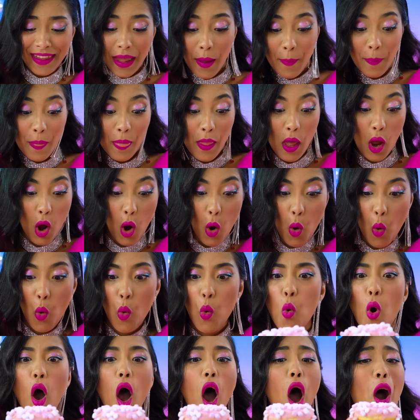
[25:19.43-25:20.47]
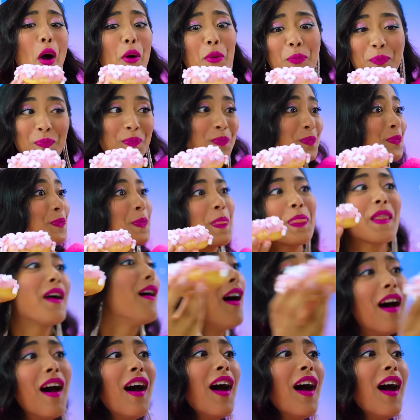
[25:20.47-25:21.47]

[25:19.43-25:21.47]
You are so lucky!